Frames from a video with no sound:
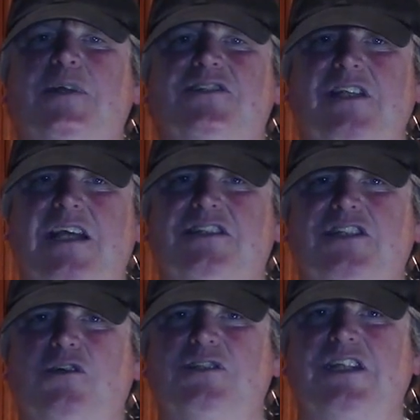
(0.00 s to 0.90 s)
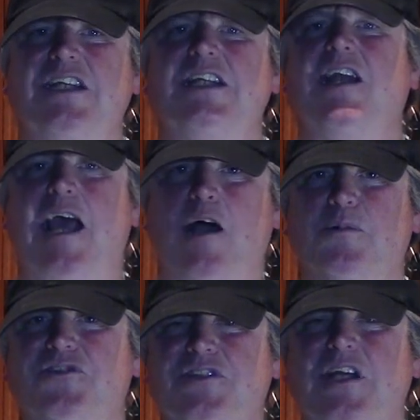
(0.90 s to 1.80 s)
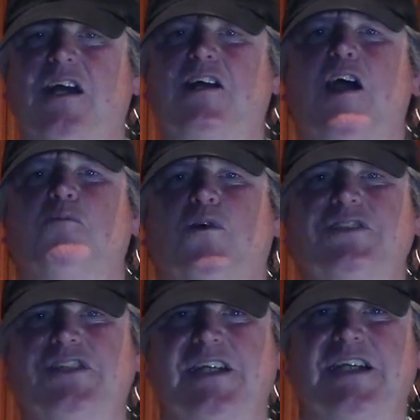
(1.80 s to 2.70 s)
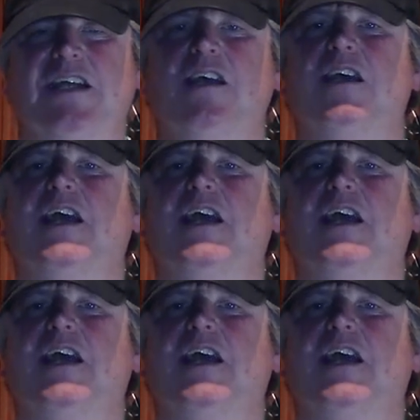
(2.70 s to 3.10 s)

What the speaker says: That's S-C-O-T-Albertson.com, one T.